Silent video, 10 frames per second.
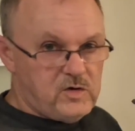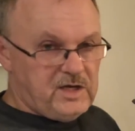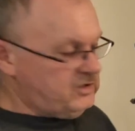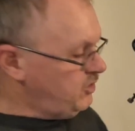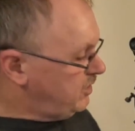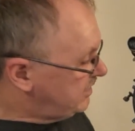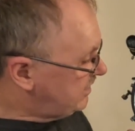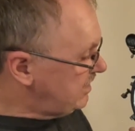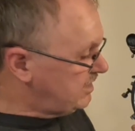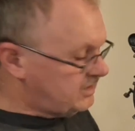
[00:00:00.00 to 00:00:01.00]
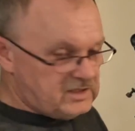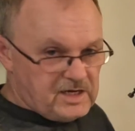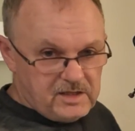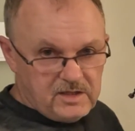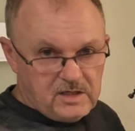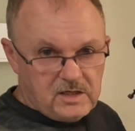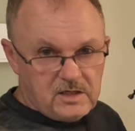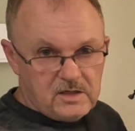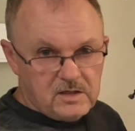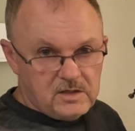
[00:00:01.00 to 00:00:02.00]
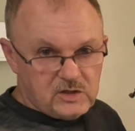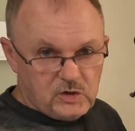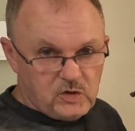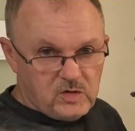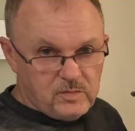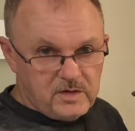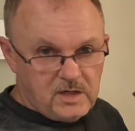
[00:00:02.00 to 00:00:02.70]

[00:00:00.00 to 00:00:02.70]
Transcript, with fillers: Okay, so you can see inside the tube.